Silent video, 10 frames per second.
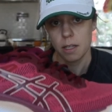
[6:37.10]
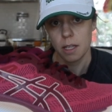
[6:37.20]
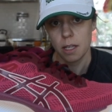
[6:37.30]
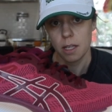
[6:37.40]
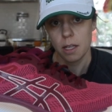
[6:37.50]

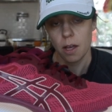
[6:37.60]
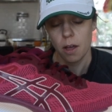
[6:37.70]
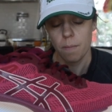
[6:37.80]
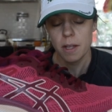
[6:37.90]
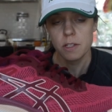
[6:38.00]
the
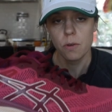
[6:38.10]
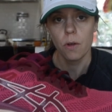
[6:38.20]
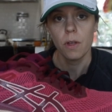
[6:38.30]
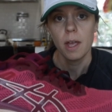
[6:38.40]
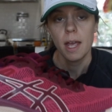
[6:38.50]
uh,
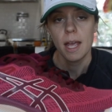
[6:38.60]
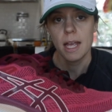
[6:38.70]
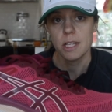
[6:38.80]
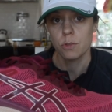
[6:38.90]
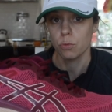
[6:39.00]
midsole
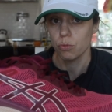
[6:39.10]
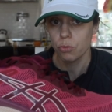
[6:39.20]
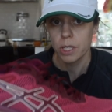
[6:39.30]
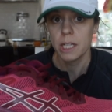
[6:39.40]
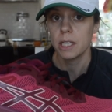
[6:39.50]
is
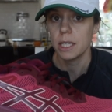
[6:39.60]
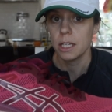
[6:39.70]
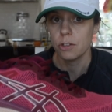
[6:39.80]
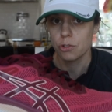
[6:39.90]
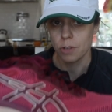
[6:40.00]

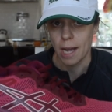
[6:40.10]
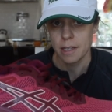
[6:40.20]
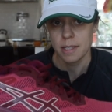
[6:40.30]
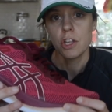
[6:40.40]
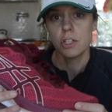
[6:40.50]
really
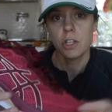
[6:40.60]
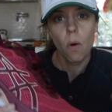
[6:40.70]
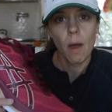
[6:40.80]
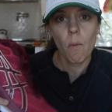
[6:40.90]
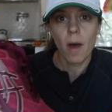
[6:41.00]
drastic. So
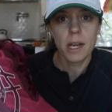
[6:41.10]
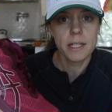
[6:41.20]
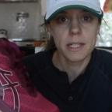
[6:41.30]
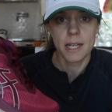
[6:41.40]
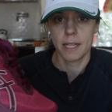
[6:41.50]
I wanted
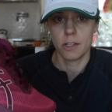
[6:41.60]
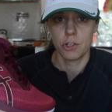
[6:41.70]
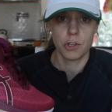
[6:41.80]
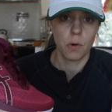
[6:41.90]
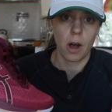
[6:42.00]
to take the
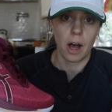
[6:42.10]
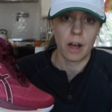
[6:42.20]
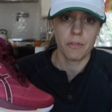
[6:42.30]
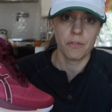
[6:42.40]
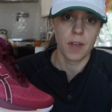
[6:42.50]
shoe
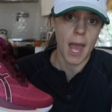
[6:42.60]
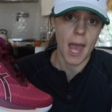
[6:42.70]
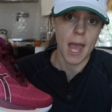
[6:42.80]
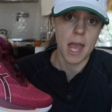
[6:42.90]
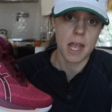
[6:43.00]
off
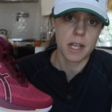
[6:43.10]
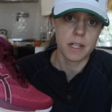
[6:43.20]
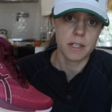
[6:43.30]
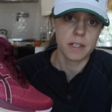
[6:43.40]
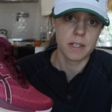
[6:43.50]

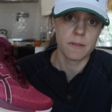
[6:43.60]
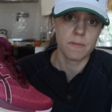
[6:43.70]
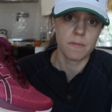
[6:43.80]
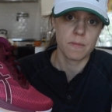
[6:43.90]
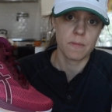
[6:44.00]
and
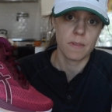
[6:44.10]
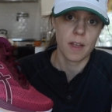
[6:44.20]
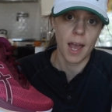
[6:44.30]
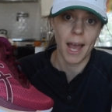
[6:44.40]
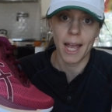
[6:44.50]

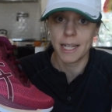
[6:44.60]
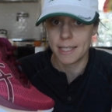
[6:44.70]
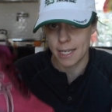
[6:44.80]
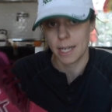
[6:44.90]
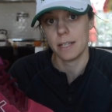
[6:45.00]
I
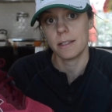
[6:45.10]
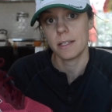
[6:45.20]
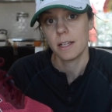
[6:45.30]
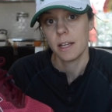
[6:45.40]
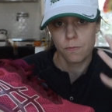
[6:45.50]
didn't.
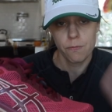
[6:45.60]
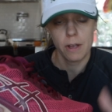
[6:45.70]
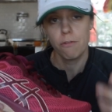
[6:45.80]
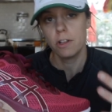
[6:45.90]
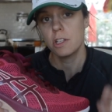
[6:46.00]
My
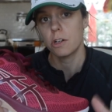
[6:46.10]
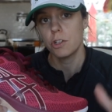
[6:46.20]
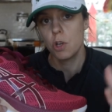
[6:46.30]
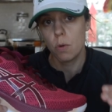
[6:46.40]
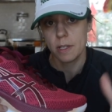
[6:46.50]
foot started
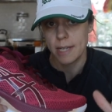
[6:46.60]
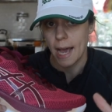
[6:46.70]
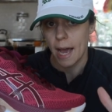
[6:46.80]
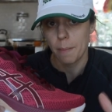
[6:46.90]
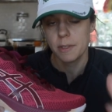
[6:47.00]
to
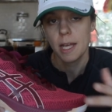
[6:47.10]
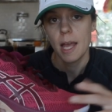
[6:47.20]
adapt